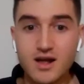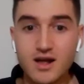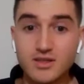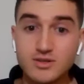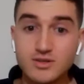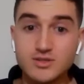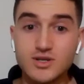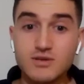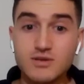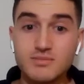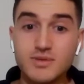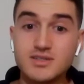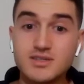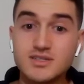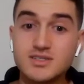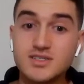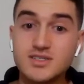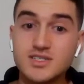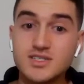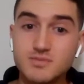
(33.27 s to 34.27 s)
They're talking about this
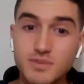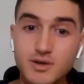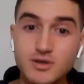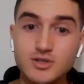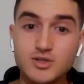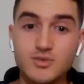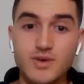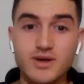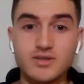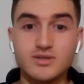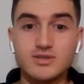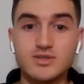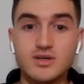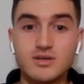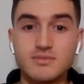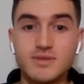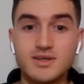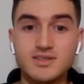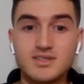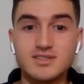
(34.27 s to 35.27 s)
in a spiritual way. They're
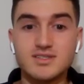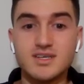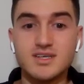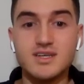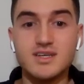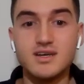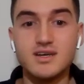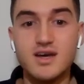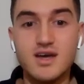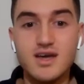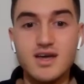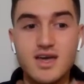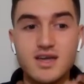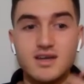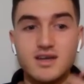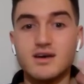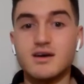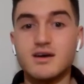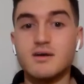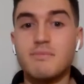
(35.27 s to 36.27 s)
talking about this in
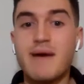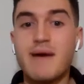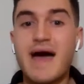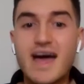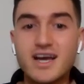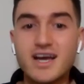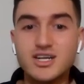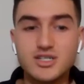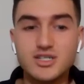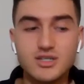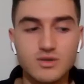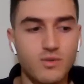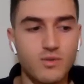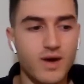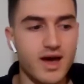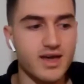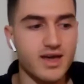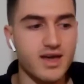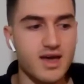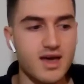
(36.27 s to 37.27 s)
a passion
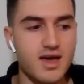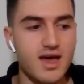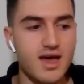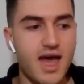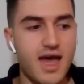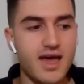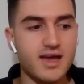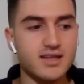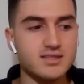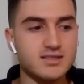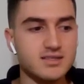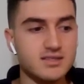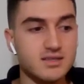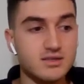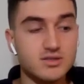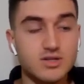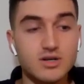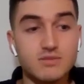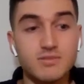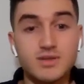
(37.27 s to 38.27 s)
way, and they're
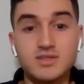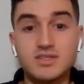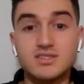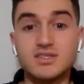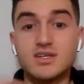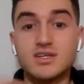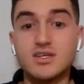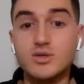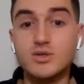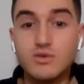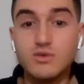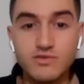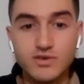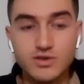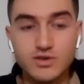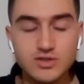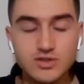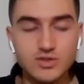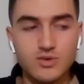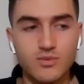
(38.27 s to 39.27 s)
talking about this in a
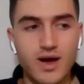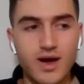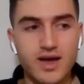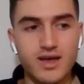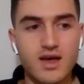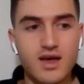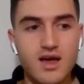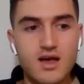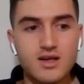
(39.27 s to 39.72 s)
universal way.